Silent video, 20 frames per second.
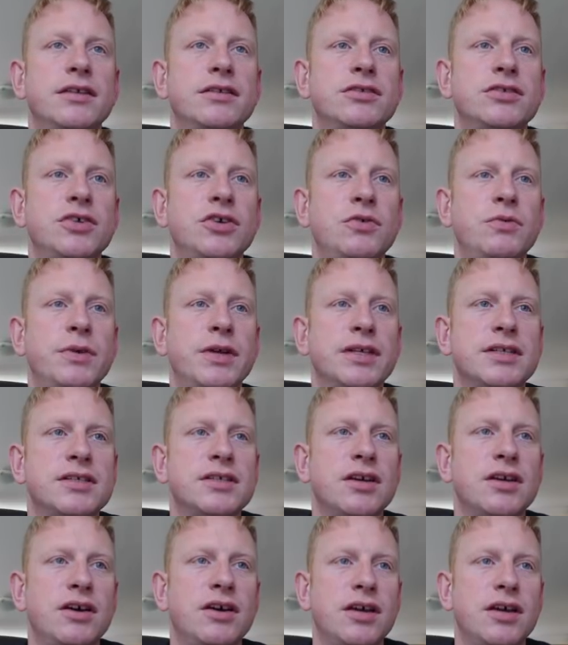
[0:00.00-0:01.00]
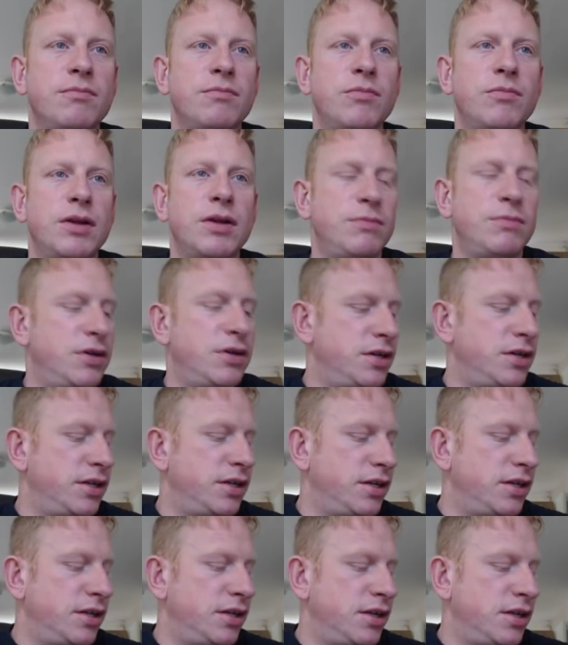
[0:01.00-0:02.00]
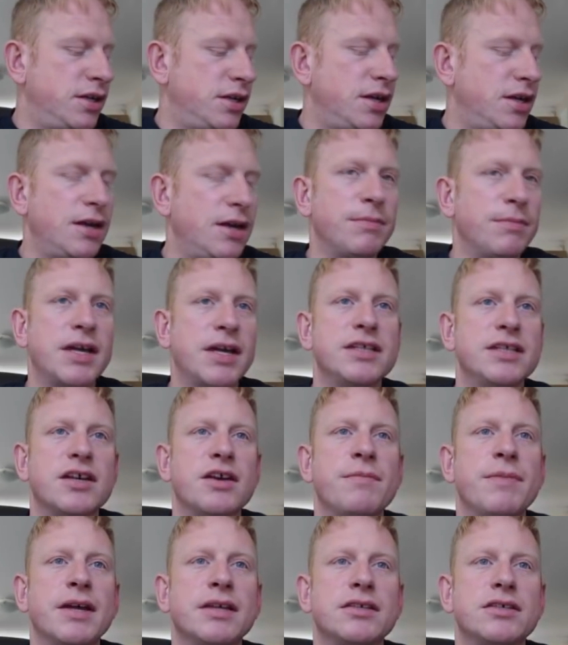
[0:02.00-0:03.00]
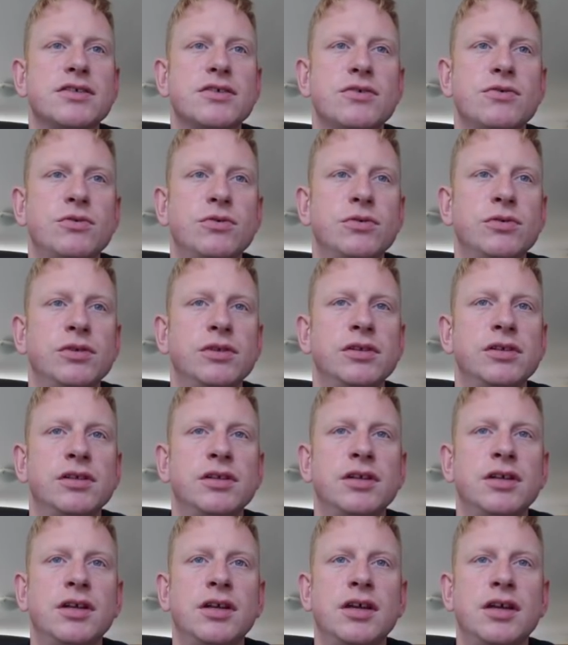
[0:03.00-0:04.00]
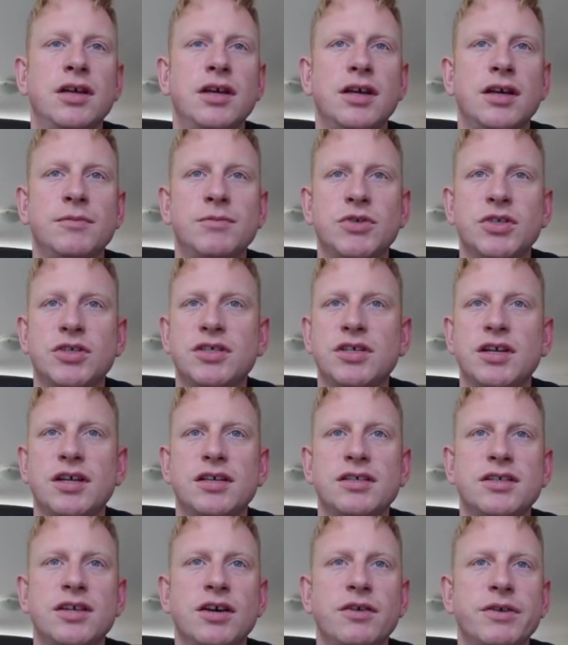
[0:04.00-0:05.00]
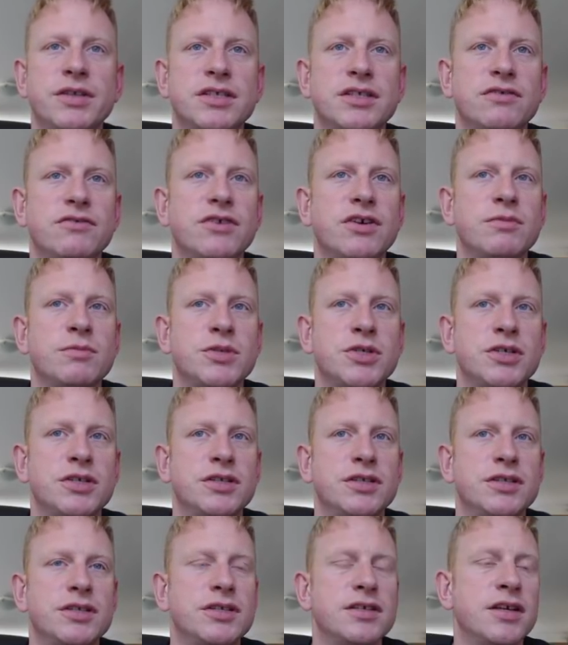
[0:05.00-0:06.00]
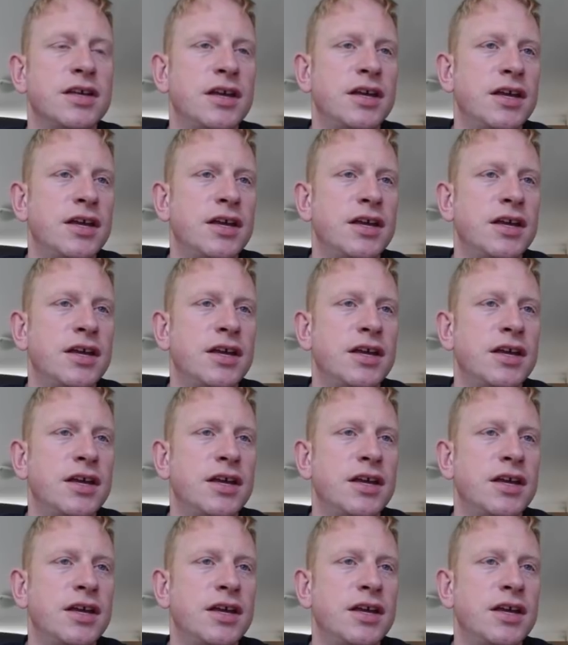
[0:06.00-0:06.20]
2 weeks time when my kids go back to school, just so there's no interruptions.